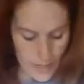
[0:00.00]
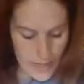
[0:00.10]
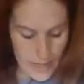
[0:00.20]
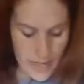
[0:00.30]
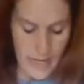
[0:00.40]

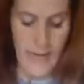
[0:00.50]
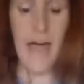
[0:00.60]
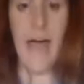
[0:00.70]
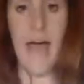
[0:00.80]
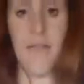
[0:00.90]
right
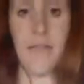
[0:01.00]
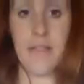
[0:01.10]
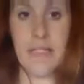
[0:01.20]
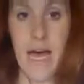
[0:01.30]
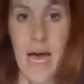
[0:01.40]
at
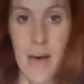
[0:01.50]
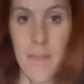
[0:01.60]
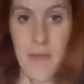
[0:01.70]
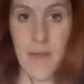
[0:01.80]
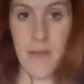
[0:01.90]
the top,